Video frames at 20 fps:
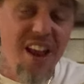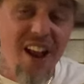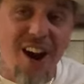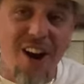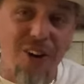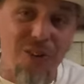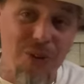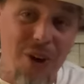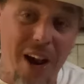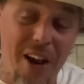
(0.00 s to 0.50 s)

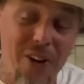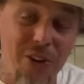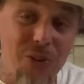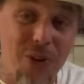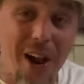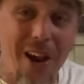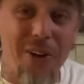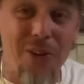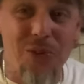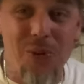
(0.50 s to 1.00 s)
All right, all
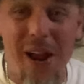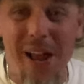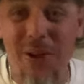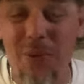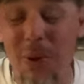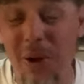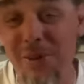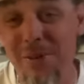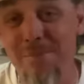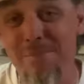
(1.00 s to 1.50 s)
right, all right.
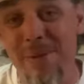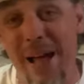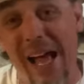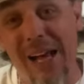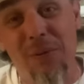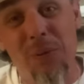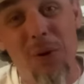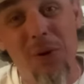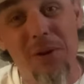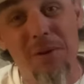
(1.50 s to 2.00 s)
Welcome
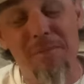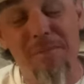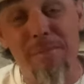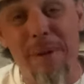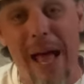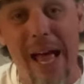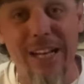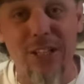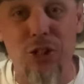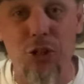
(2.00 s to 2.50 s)
back. Welcome
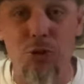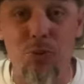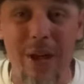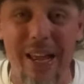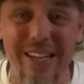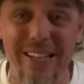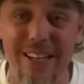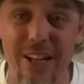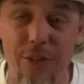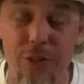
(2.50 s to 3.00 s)
back to
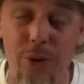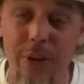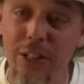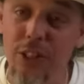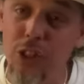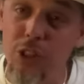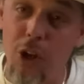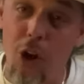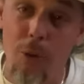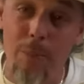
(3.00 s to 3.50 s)
another
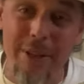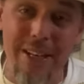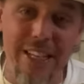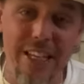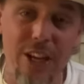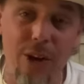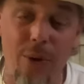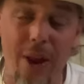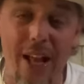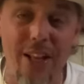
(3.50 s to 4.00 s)
installment
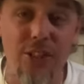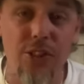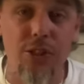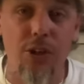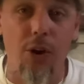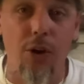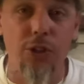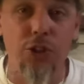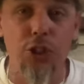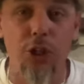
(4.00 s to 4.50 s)
here at
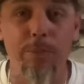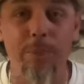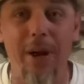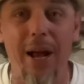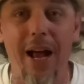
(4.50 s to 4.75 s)
Cigar Sherpa.